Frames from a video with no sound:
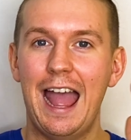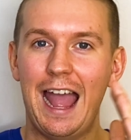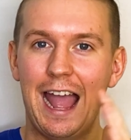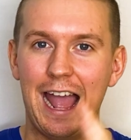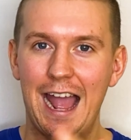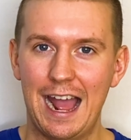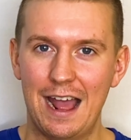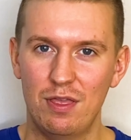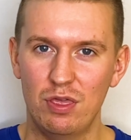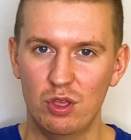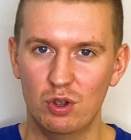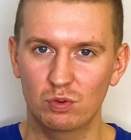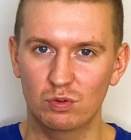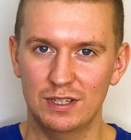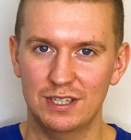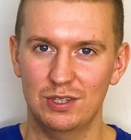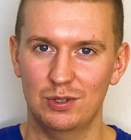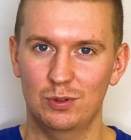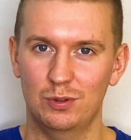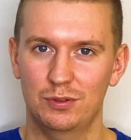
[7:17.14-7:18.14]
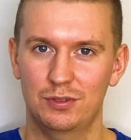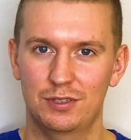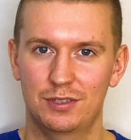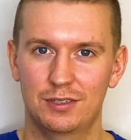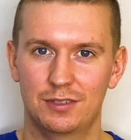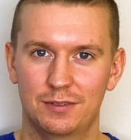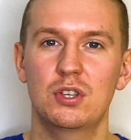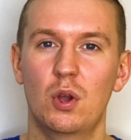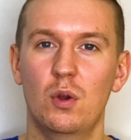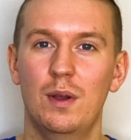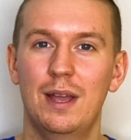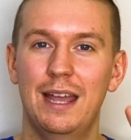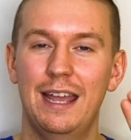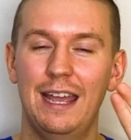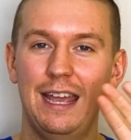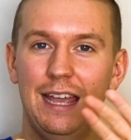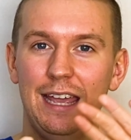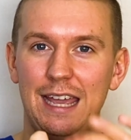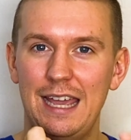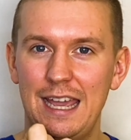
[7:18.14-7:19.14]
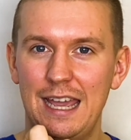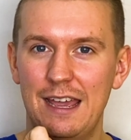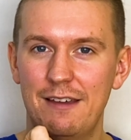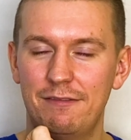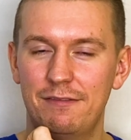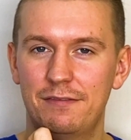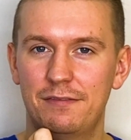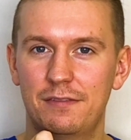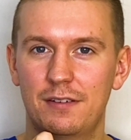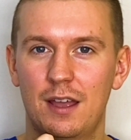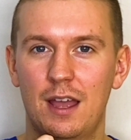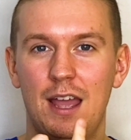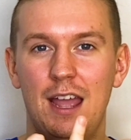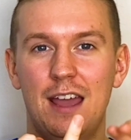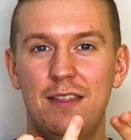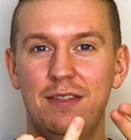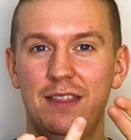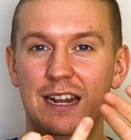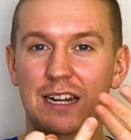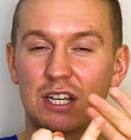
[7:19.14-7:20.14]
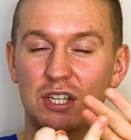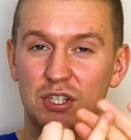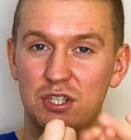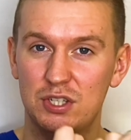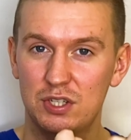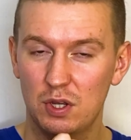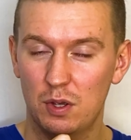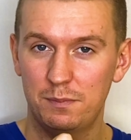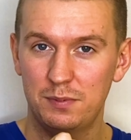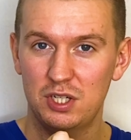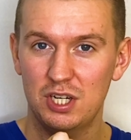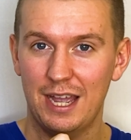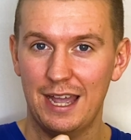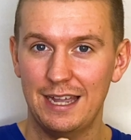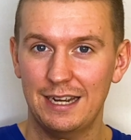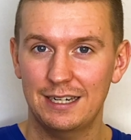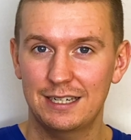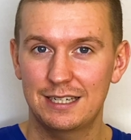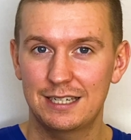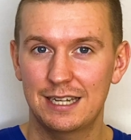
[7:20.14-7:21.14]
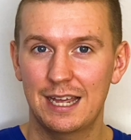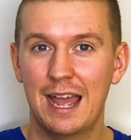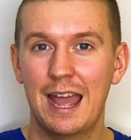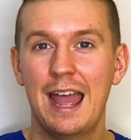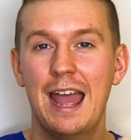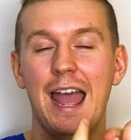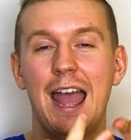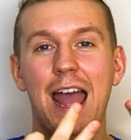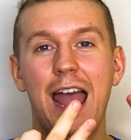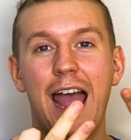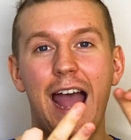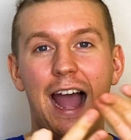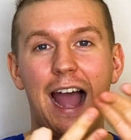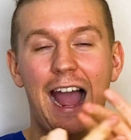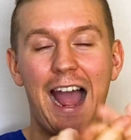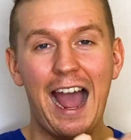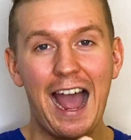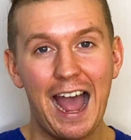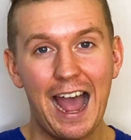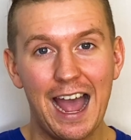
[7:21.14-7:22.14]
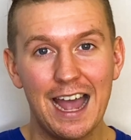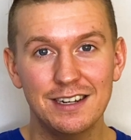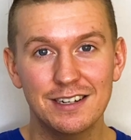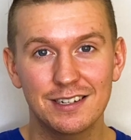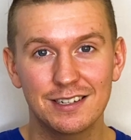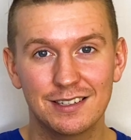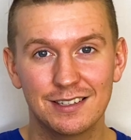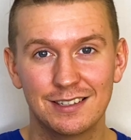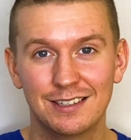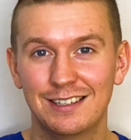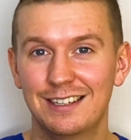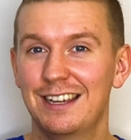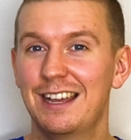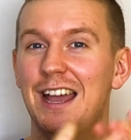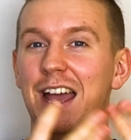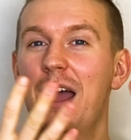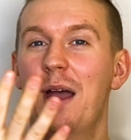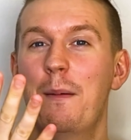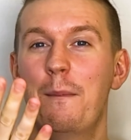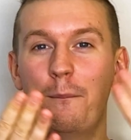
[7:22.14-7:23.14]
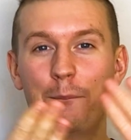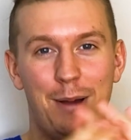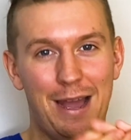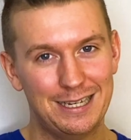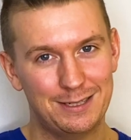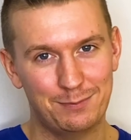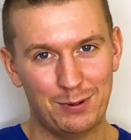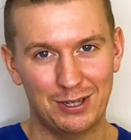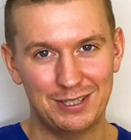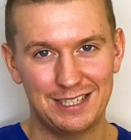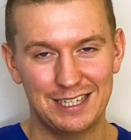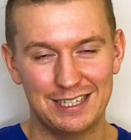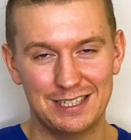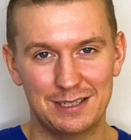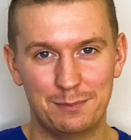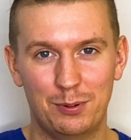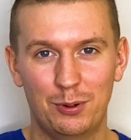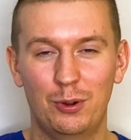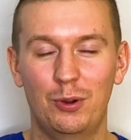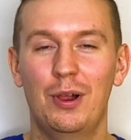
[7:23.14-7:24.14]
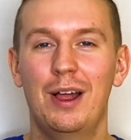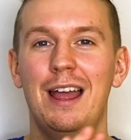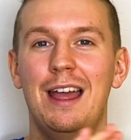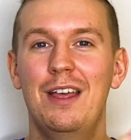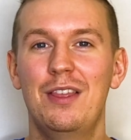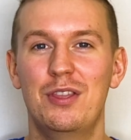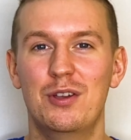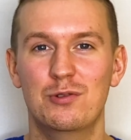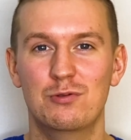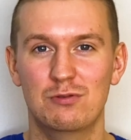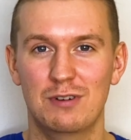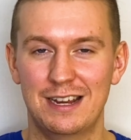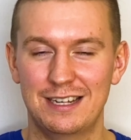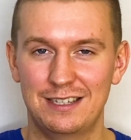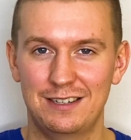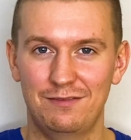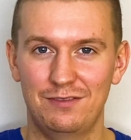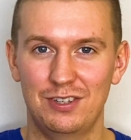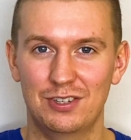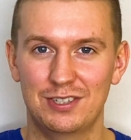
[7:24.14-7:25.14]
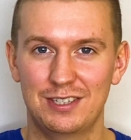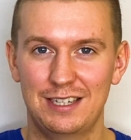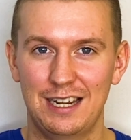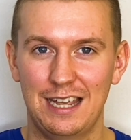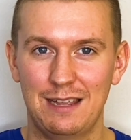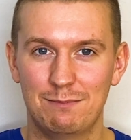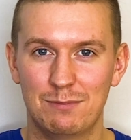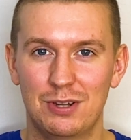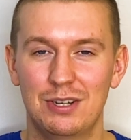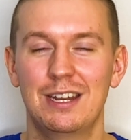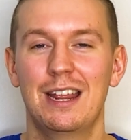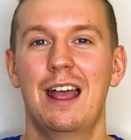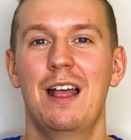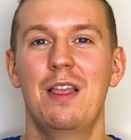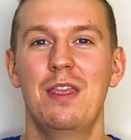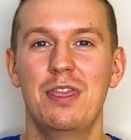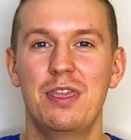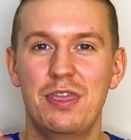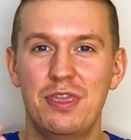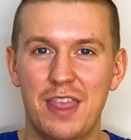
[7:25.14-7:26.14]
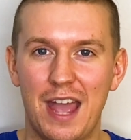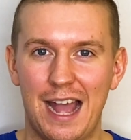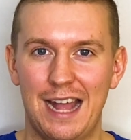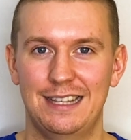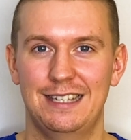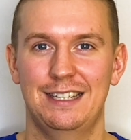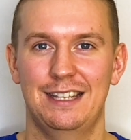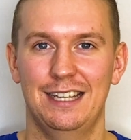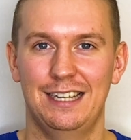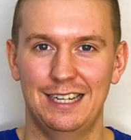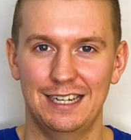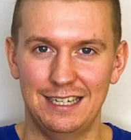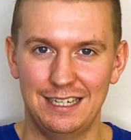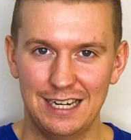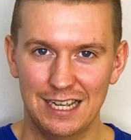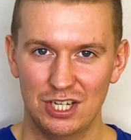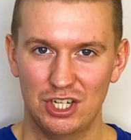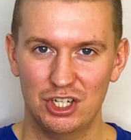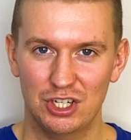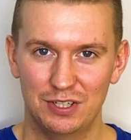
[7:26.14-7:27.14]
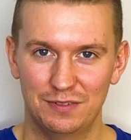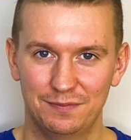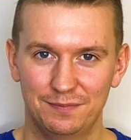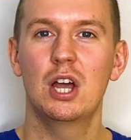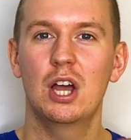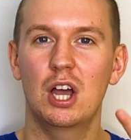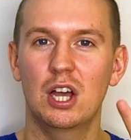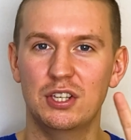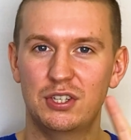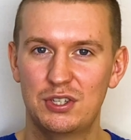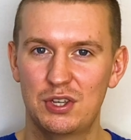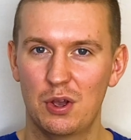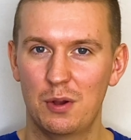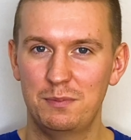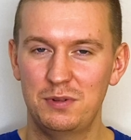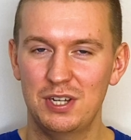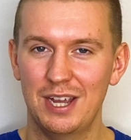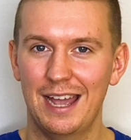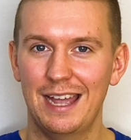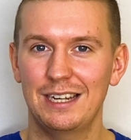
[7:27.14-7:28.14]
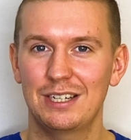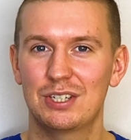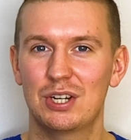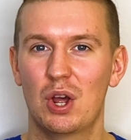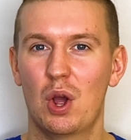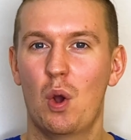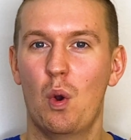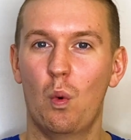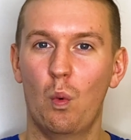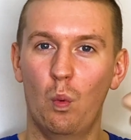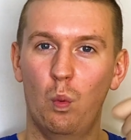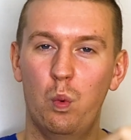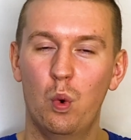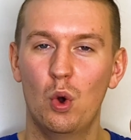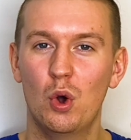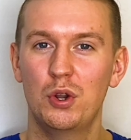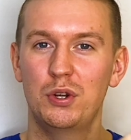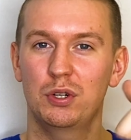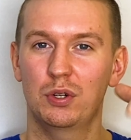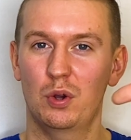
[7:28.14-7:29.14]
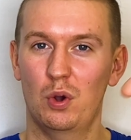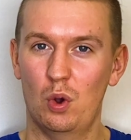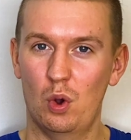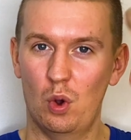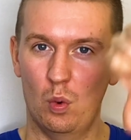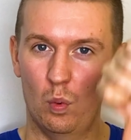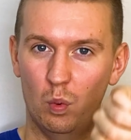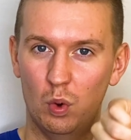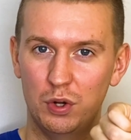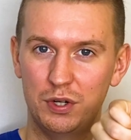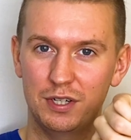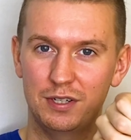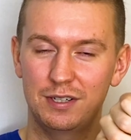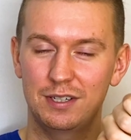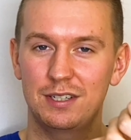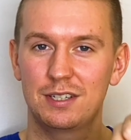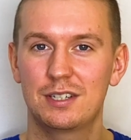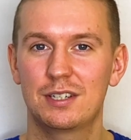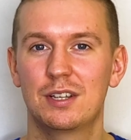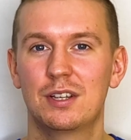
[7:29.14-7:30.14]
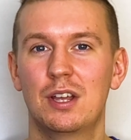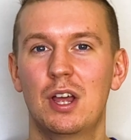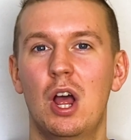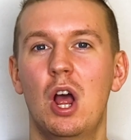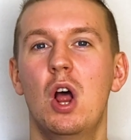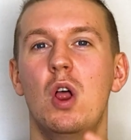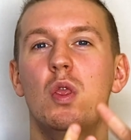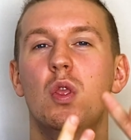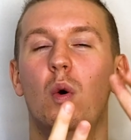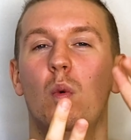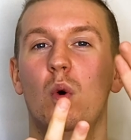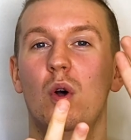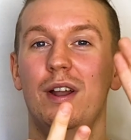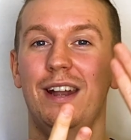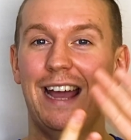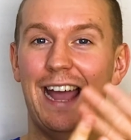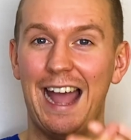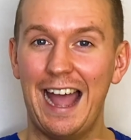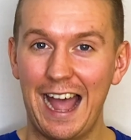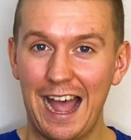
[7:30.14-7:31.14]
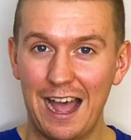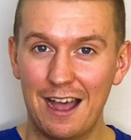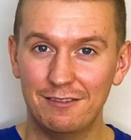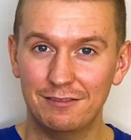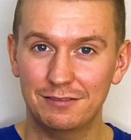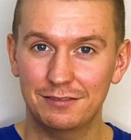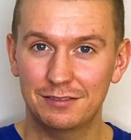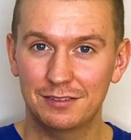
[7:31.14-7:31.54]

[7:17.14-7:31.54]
and the result. If, and then a subject, had, past participle, the rest of your statement, that's the condition. A subject, would or wouldn't, the word have,